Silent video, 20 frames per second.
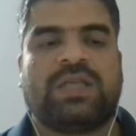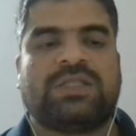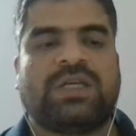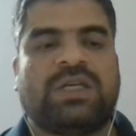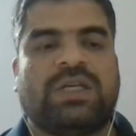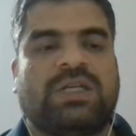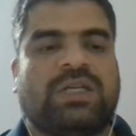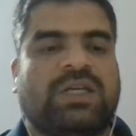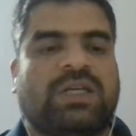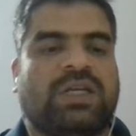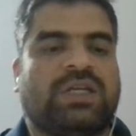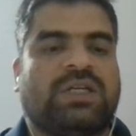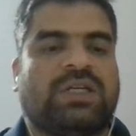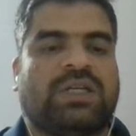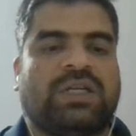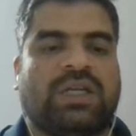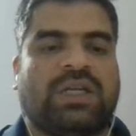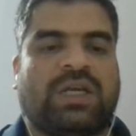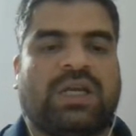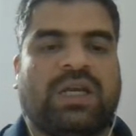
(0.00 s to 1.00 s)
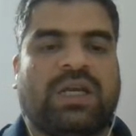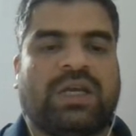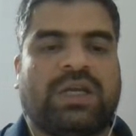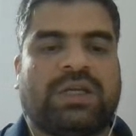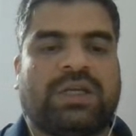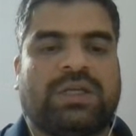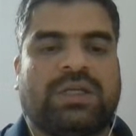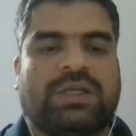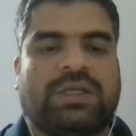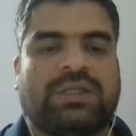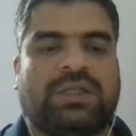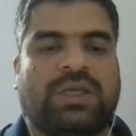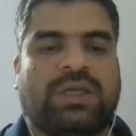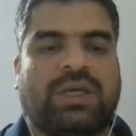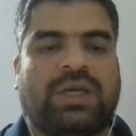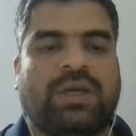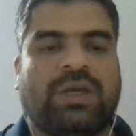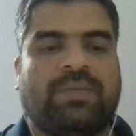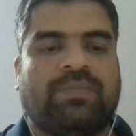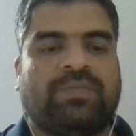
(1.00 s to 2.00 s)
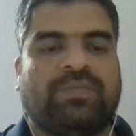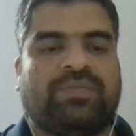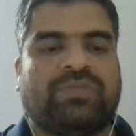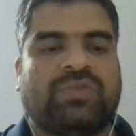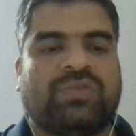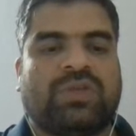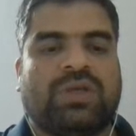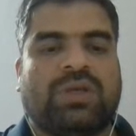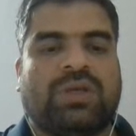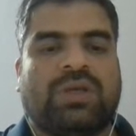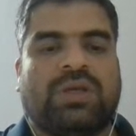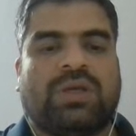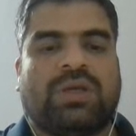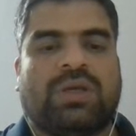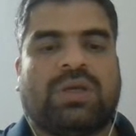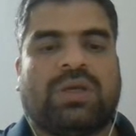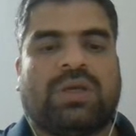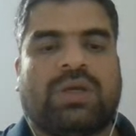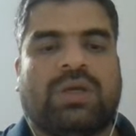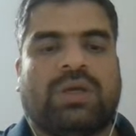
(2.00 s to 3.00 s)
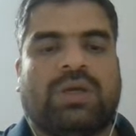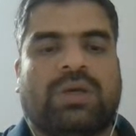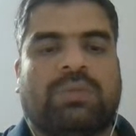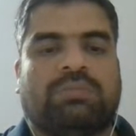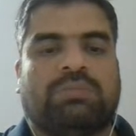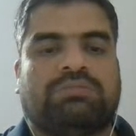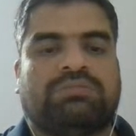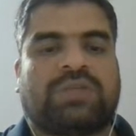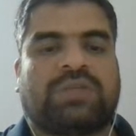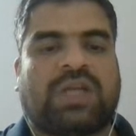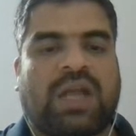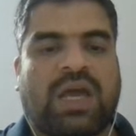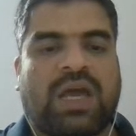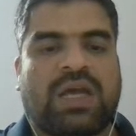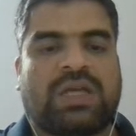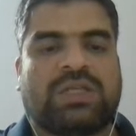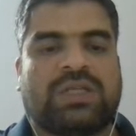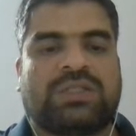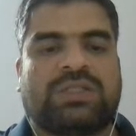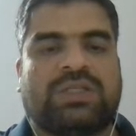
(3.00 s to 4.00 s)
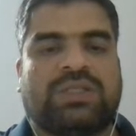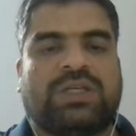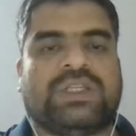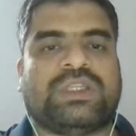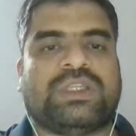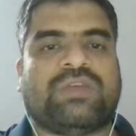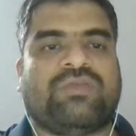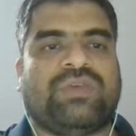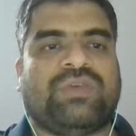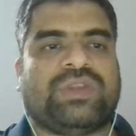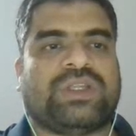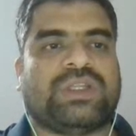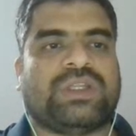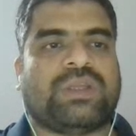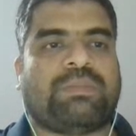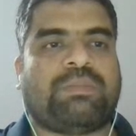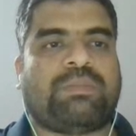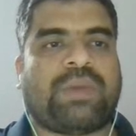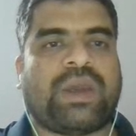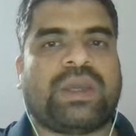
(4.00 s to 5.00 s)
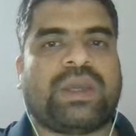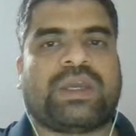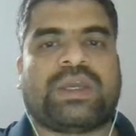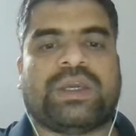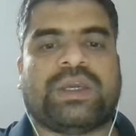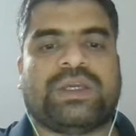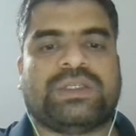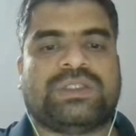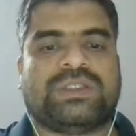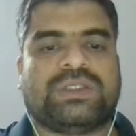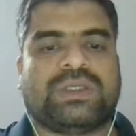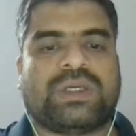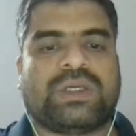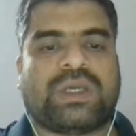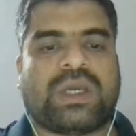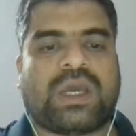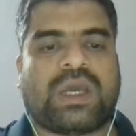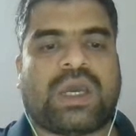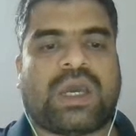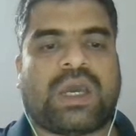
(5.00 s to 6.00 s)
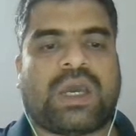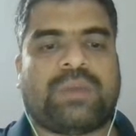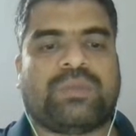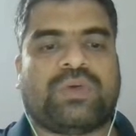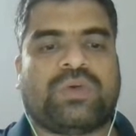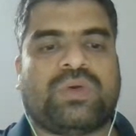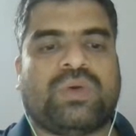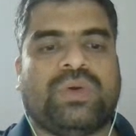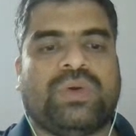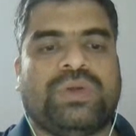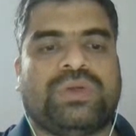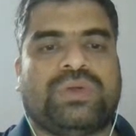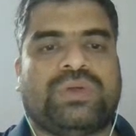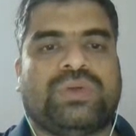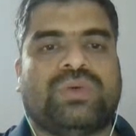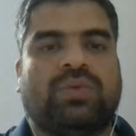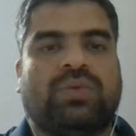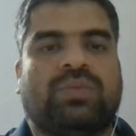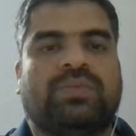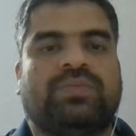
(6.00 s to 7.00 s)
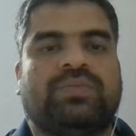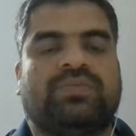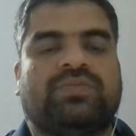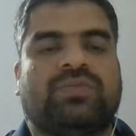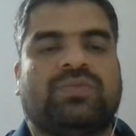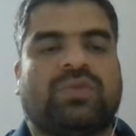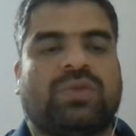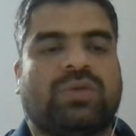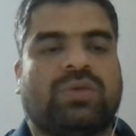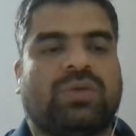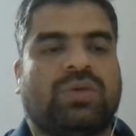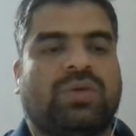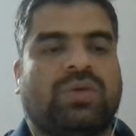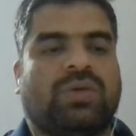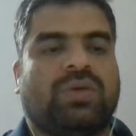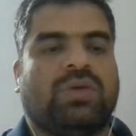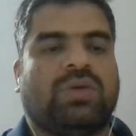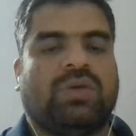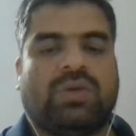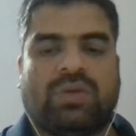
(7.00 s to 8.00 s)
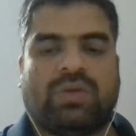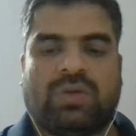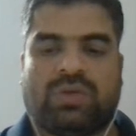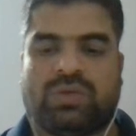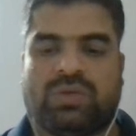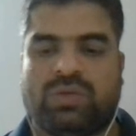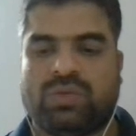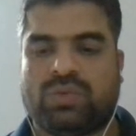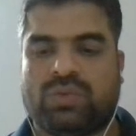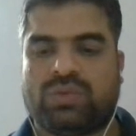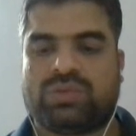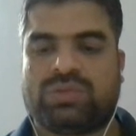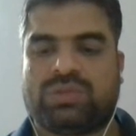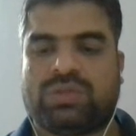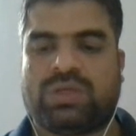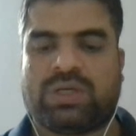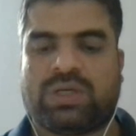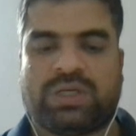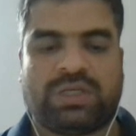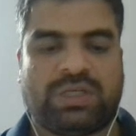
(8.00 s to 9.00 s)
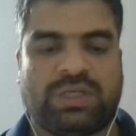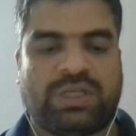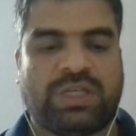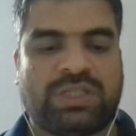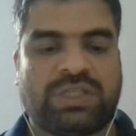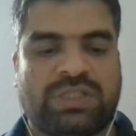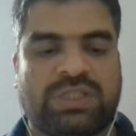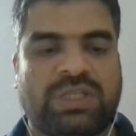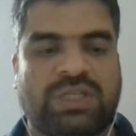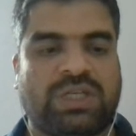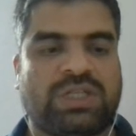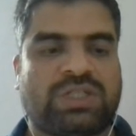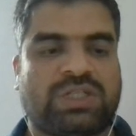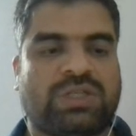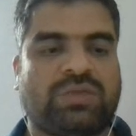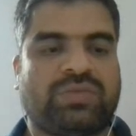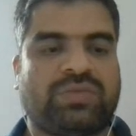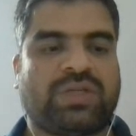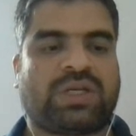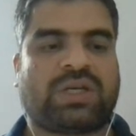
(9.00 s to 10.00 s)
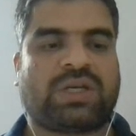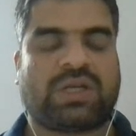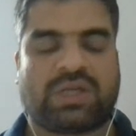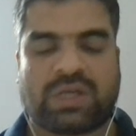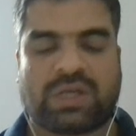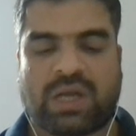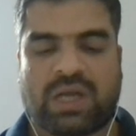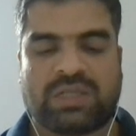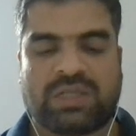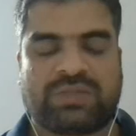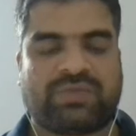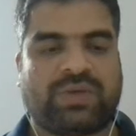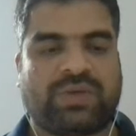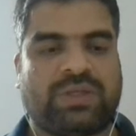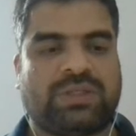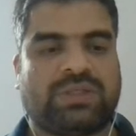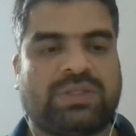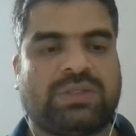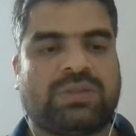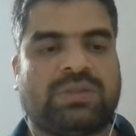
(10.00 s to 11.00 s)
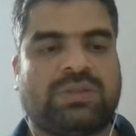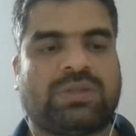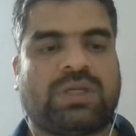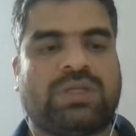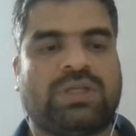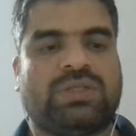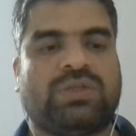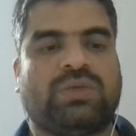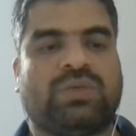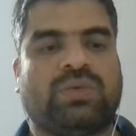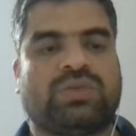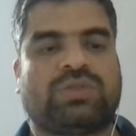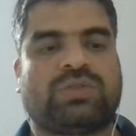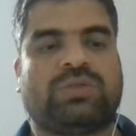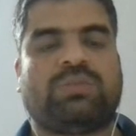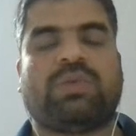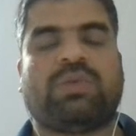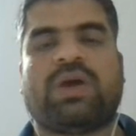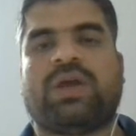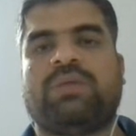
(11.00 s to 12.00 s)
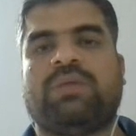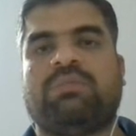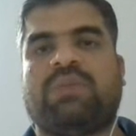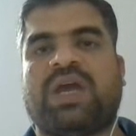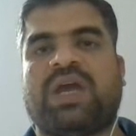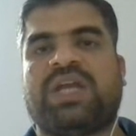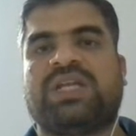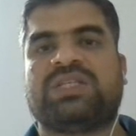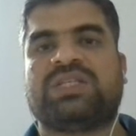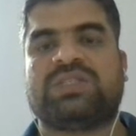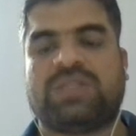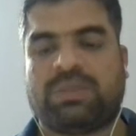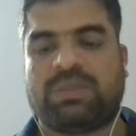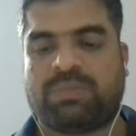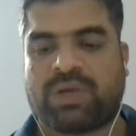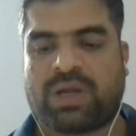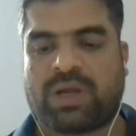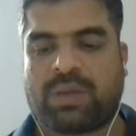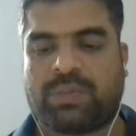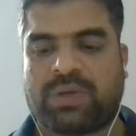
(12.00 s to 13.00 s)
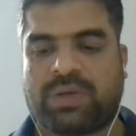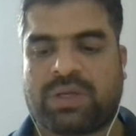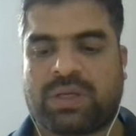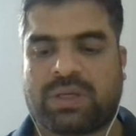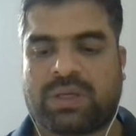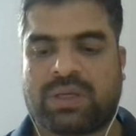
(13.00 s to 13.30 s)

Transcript: I declare the uh, class in the within the package, I'm going to use the destination of the class files that is used by -d parameter,